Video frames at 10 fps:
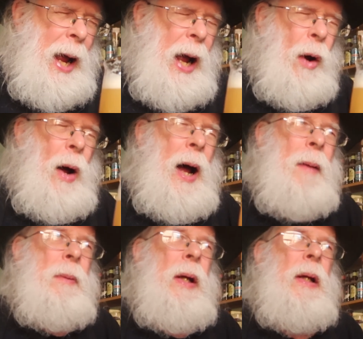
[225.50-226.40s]
Wow,
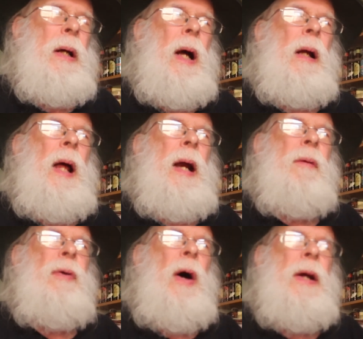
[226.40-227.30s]
I'm getting a lot
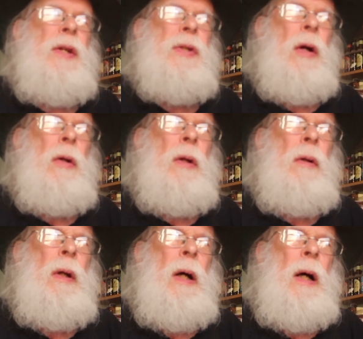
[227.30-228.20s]
of
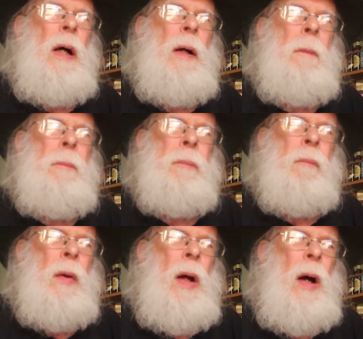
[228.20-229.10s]
honeysuckle,
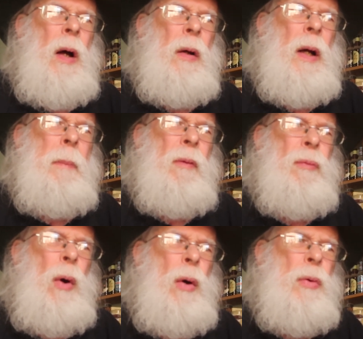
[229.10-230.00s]
a little bit
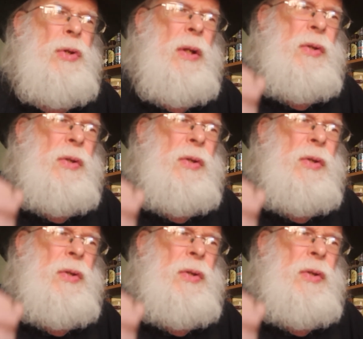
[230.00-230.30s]
of rose.